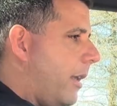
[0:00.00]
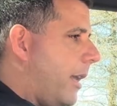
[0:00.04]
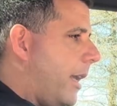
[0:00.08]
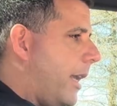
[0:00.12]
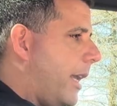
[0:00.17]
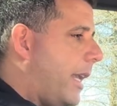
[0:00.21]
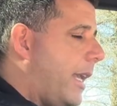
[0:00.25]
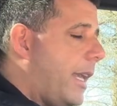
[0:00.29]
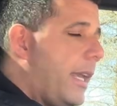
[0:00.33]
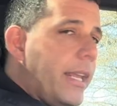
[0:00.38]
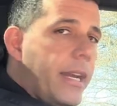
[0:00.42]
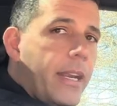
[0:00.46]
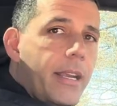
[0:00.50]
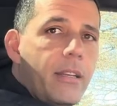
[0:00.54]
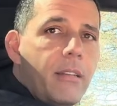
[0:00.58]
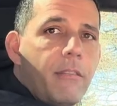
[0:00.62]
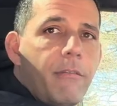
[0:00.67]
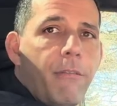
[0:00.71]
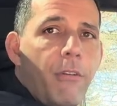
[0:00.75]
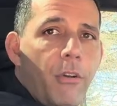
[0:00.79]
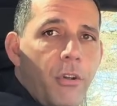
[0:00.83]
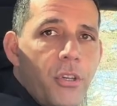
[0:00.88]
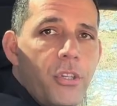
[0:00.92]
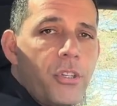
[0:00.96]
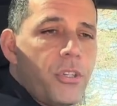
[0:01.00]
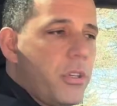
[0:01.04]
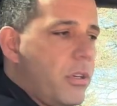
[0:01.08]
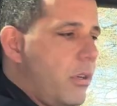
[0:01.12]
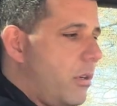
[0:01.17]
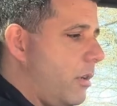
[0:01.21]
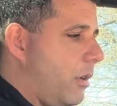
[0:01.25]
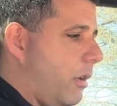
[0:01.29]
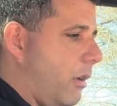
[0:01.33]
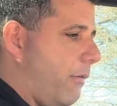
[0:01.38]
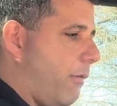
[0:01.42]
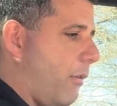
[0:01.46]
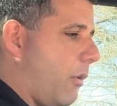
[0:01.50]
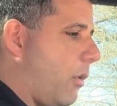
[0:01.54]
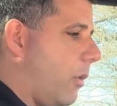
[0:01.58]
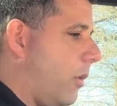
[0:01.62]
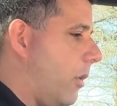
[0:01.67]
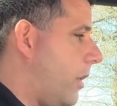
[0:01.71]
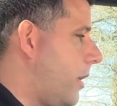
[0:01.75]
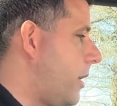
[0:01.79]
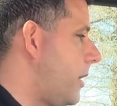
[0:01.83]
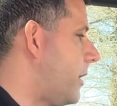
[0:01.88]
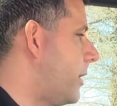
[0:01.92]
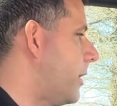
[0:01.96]
heated function, of
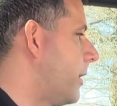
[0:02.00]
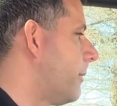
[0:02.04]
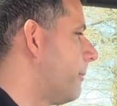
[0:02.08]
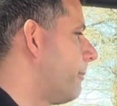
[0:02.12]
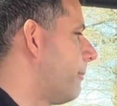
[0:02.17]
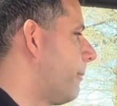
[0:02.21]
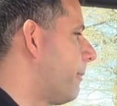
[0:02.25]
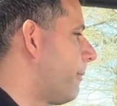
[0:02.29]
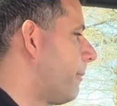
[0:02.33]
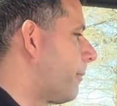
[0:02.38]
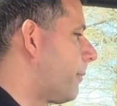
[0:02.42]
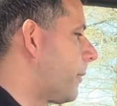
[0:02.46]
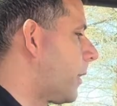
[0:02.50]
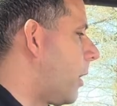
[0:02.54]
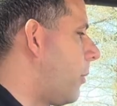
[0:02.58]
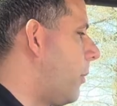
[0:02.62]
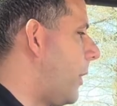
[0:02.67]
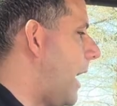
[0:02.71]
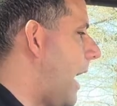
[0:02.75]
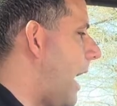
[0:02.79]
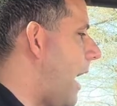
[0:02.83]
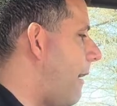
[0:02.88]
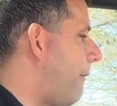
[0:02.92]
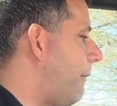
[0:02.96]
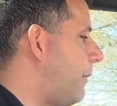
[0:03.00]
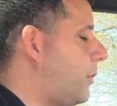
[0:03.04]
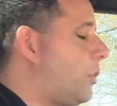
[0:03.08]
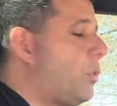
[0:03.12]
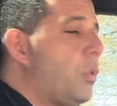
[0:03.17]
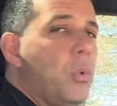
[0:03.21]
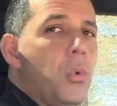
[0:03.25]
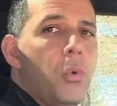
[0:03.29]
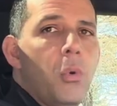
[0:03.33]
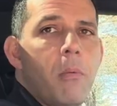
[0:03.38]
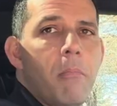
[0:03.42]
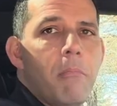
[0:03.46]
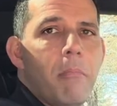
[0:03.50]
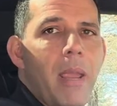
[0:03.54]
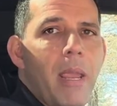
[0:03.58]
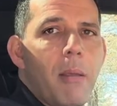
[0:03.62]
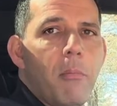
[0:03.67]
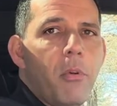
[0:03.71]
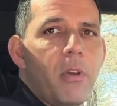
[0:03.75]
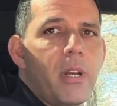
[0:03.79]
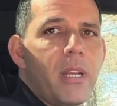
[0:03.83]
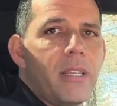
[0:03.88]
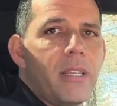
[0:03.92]
course. We have 2 memory